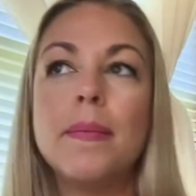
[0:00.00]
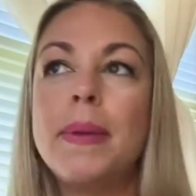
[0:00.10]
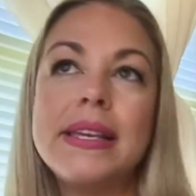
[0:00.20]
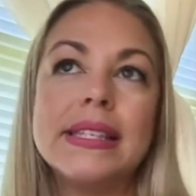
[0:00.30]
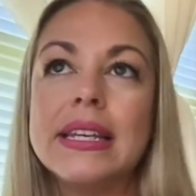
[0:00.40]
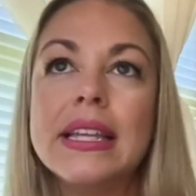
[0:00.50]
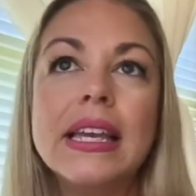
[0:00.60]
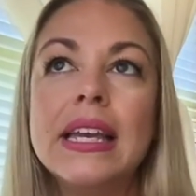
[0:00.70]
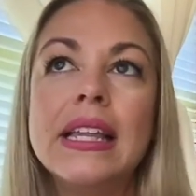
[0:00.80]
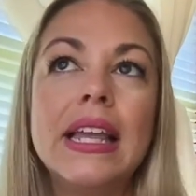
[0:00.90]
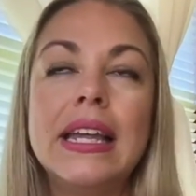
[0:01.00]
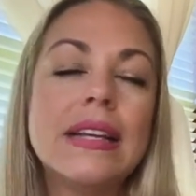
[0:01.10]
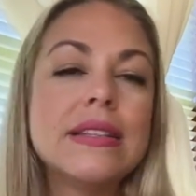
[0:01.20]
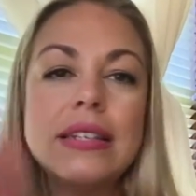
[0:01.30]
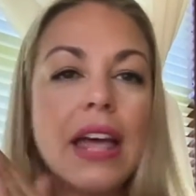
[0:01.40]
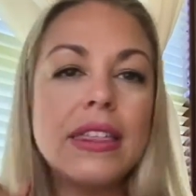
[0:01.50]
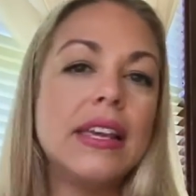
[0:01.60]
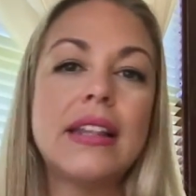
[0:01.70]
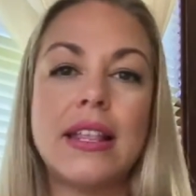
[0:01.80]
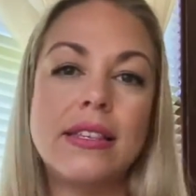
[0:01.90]
basically like there's
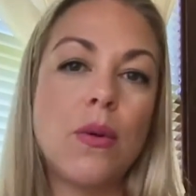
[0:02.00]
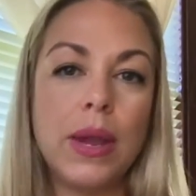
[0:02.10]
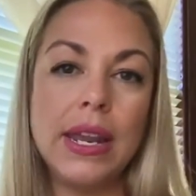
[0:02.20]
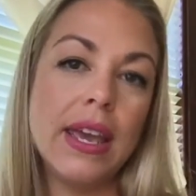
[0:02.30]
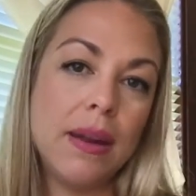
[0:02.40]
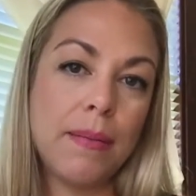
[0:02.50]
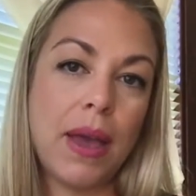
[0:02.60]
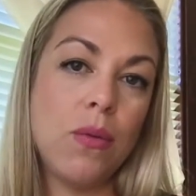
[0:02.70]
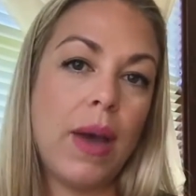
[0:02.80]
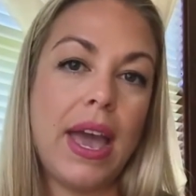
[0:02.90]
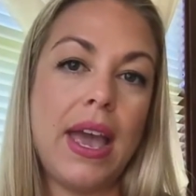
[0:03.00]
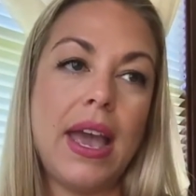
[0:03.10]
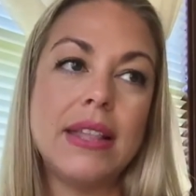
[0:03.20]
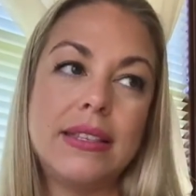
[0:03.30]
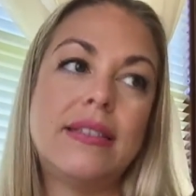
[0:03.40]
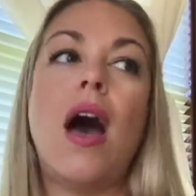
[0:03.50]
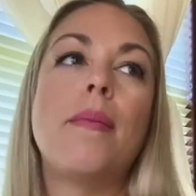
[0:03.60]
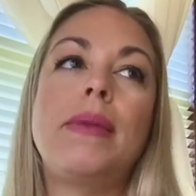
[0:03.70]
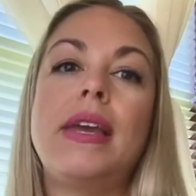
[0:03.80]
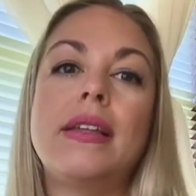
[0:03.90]
nothing that's going to get in my way and
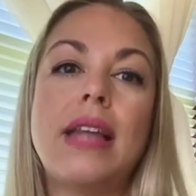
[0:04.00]
stop me.